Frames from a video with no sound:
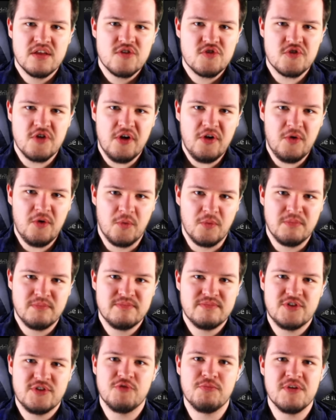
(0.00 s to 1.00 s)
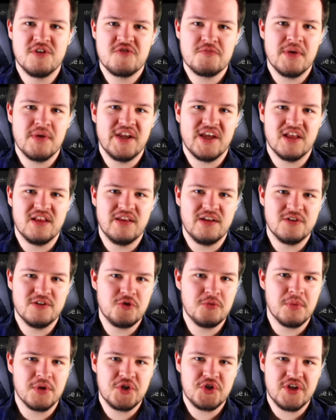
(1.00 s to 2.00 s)
So, you've been spending a
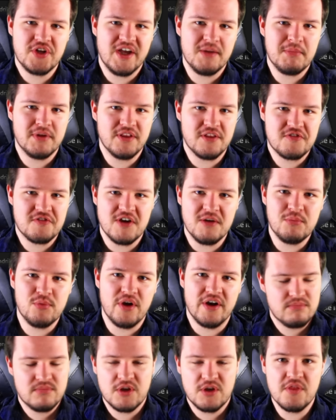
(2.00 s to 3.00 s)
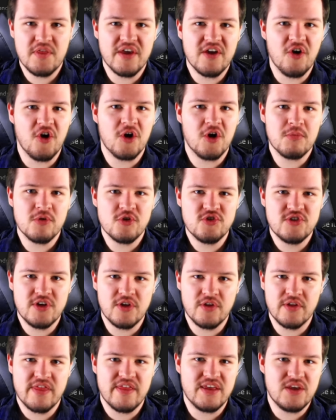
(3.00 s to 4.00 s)
little too much time on the subreddit. You think armor's
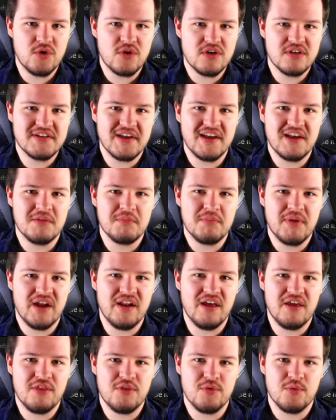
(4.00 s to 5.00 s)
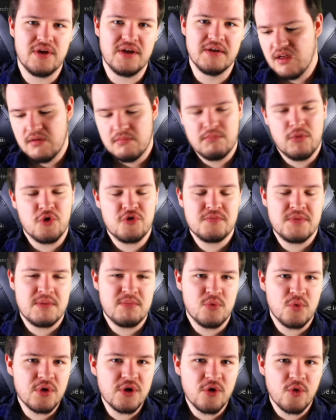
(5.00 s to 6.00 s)
the only thing you can take in Payday 3. Most
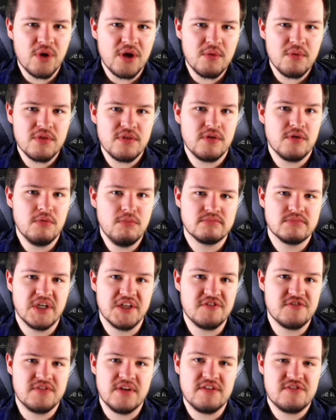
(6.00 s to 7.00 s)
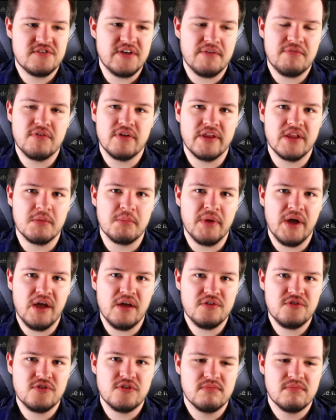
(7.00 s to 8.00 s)
people would agree with you. It's definitely the
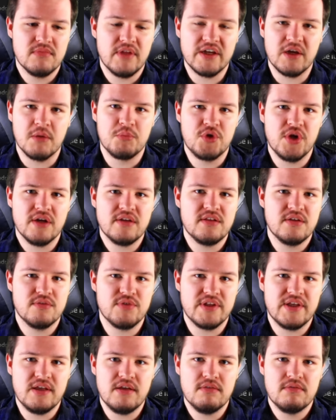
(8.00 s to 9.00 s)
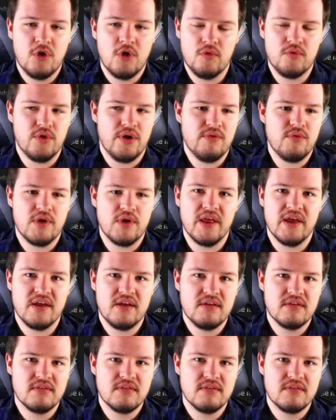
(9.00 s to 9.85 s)
best, like objectively, over everything.